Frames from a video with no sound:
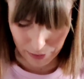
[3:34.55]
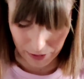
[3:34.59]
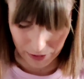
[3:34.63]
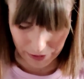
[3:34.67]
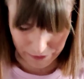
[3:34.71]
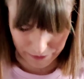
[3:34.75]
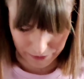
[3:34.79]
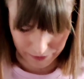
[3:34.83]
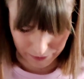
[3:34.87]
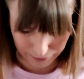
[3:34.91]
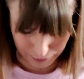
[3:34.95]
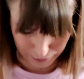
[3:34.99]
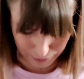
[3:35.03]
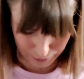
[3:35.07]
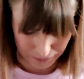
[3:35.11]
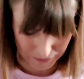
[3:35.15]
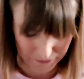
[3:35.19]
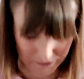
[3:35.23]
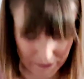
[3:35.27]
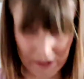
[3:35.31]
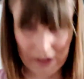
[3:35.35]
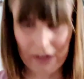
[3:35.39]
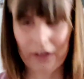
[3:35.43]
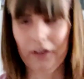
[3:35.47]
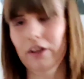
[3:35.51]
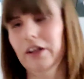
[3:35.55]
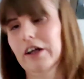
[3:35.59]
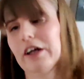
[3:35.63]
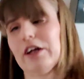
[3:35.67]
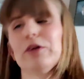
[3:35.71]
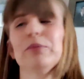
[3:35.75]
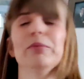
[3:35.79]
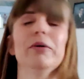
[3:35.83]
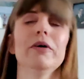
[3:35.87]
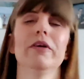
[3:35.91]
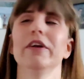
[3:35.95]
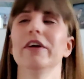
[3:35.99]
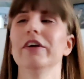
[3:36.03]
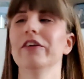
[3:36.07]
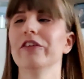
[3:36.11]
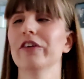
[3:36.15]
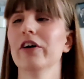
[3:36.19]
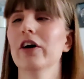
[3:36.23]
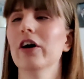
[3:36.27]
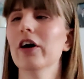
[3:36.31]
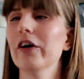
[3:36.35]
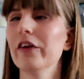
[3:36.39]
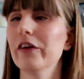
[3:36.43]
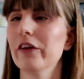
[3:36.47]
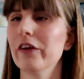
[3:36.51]
but I think the main thing I like about these
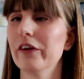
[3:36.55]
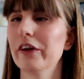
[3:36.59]
are